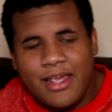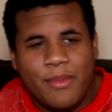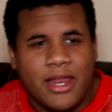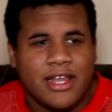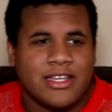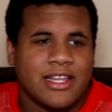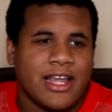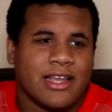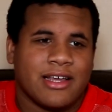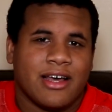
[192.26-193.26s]
he made it into
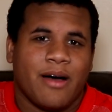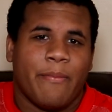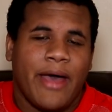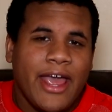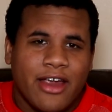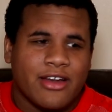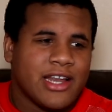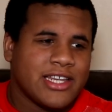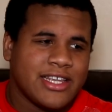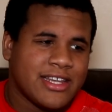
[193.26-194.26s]
like a, a banger.
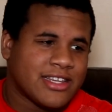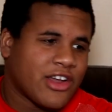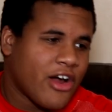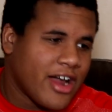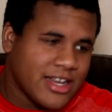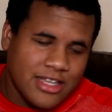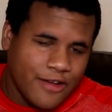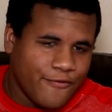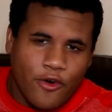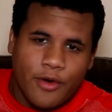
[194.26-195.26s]
That shit is crazy.
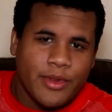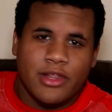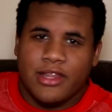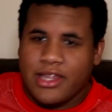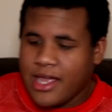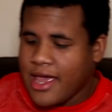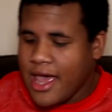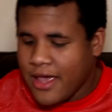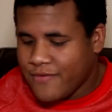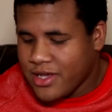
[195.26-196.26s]
That formula that they
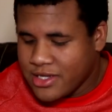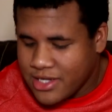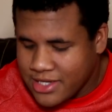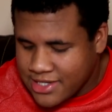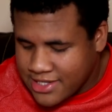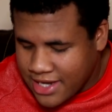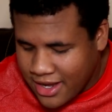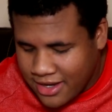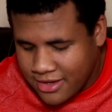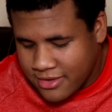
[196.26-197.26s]
have is
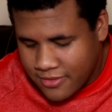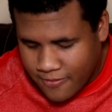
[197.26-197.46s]
insane.